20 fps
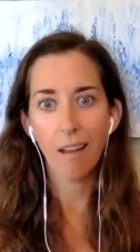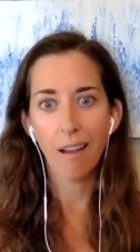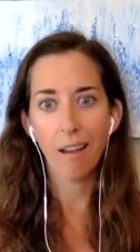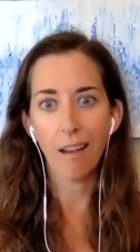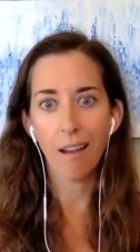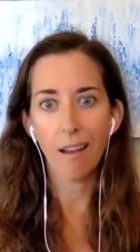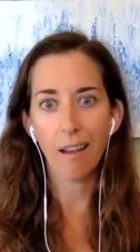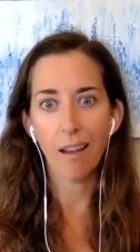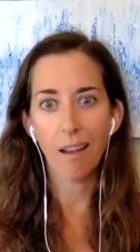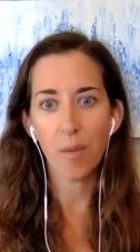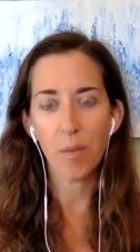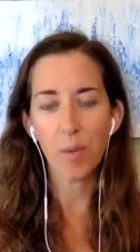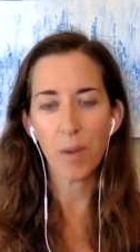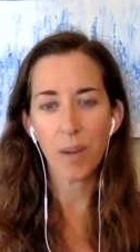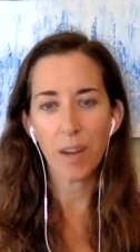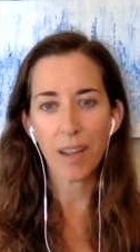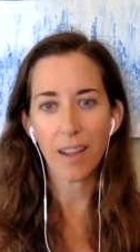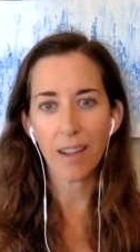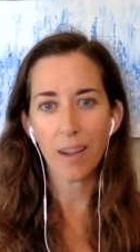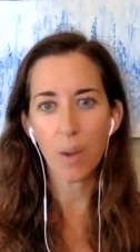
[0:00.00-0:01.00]
uh,
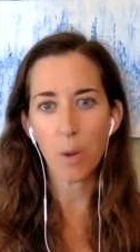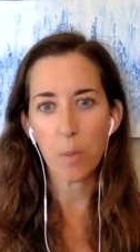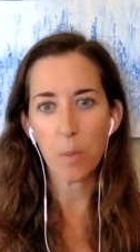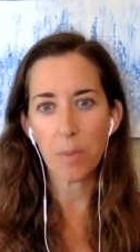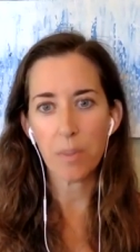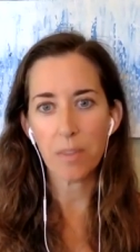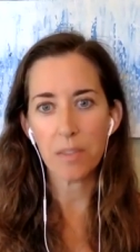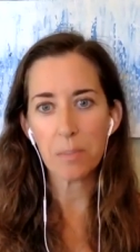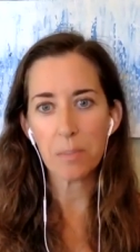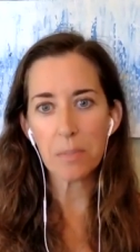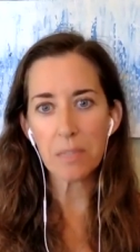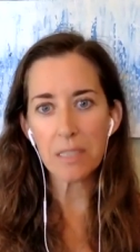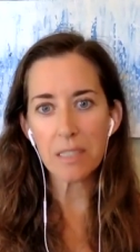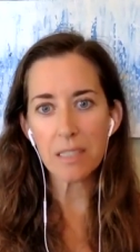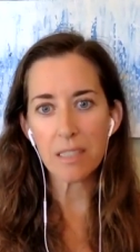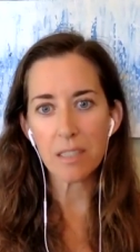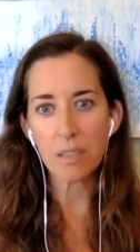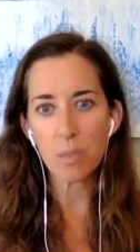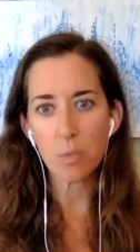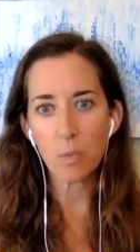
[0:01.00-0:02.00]
when I opened this
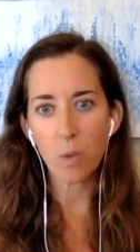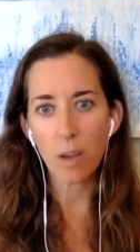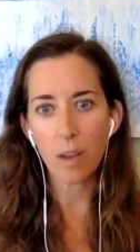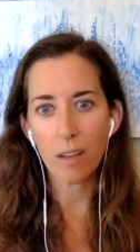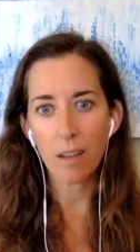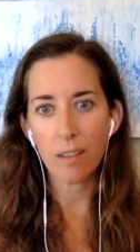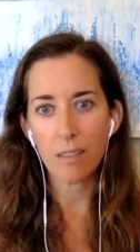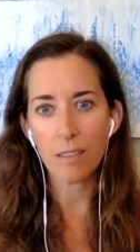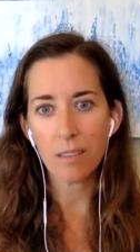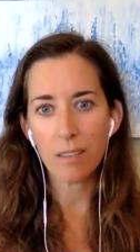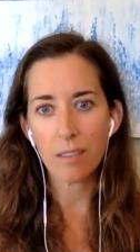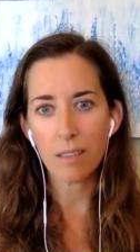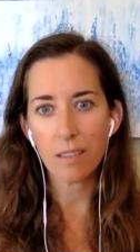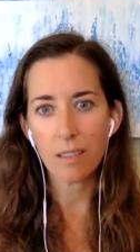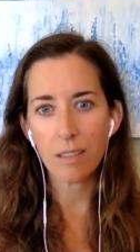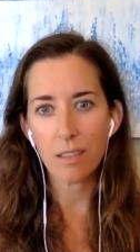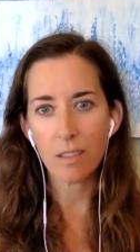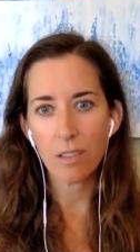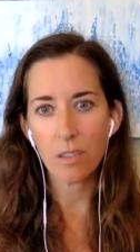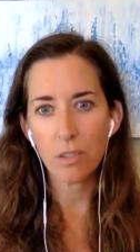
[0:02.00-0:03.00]
business was
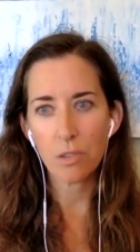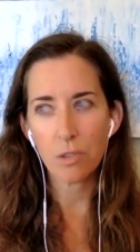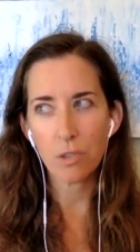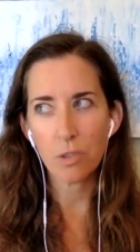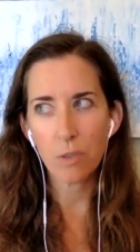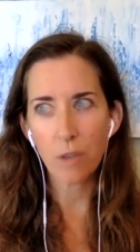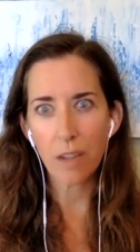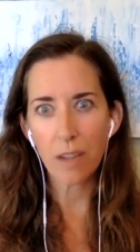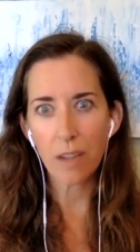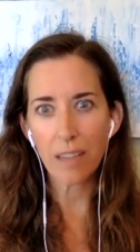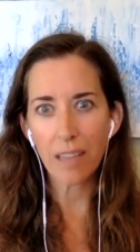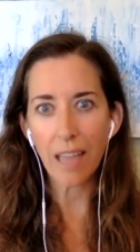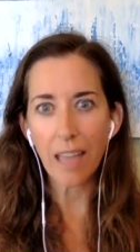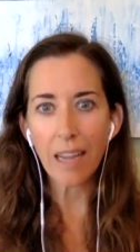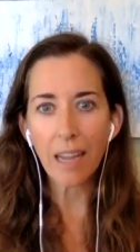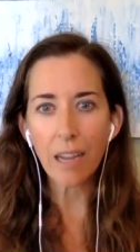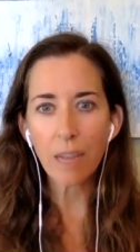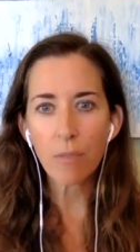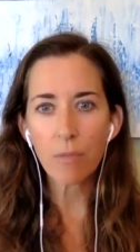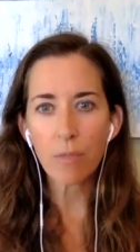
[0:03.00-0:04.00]
do I, can
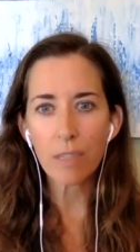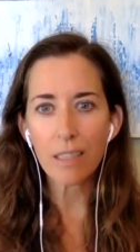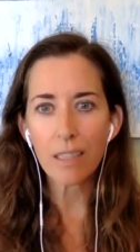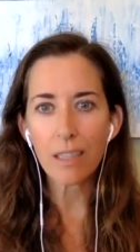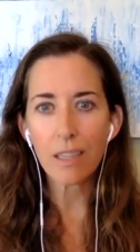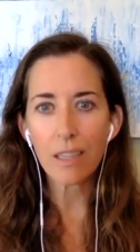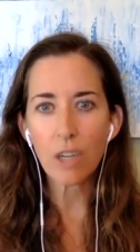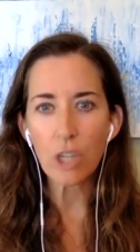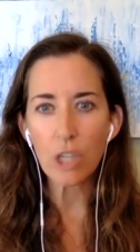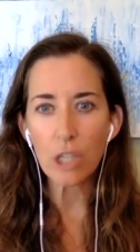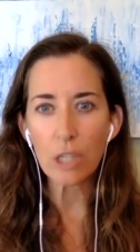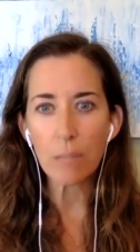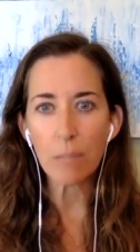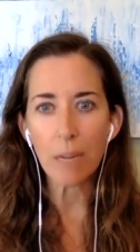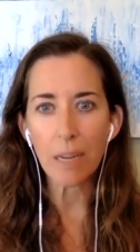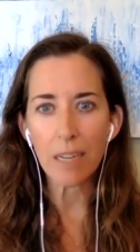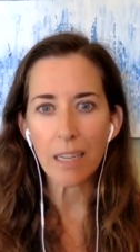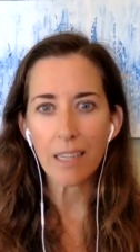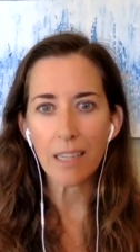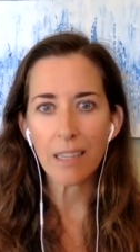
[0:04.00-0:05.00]
I really earn
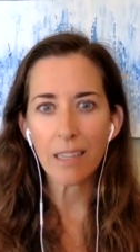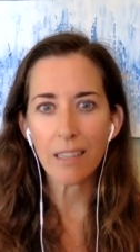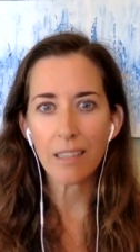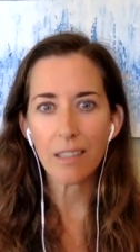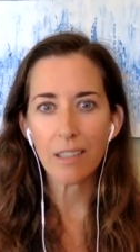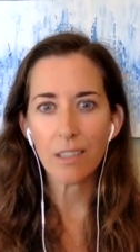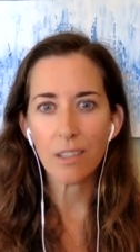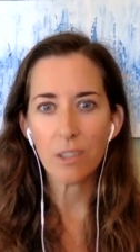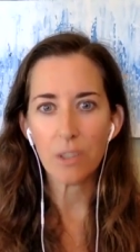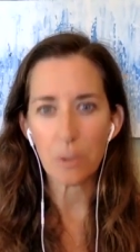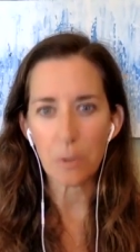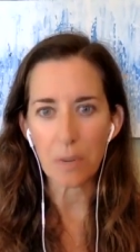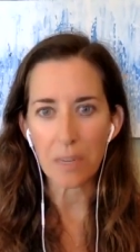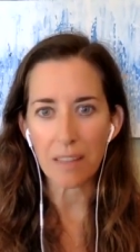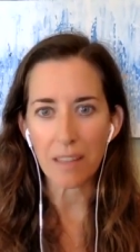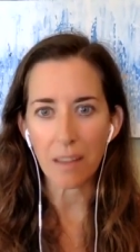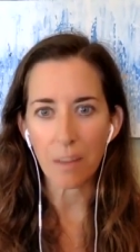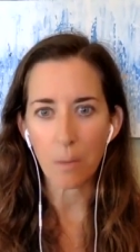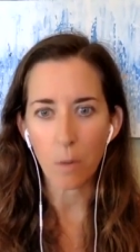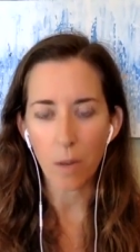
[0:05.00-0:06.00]
money doing
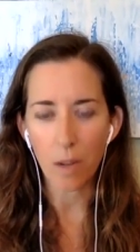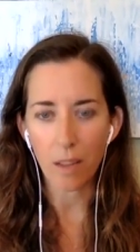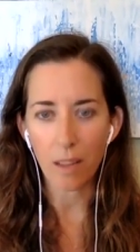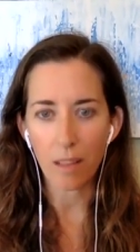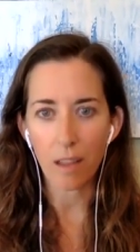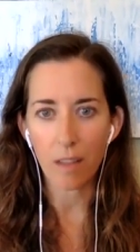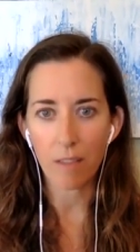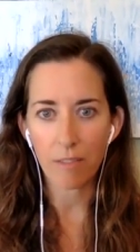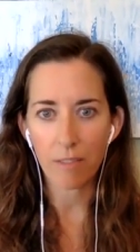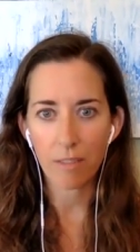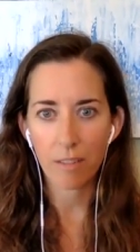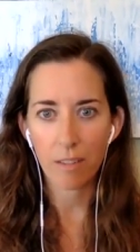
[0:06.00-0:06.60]
that, what I love?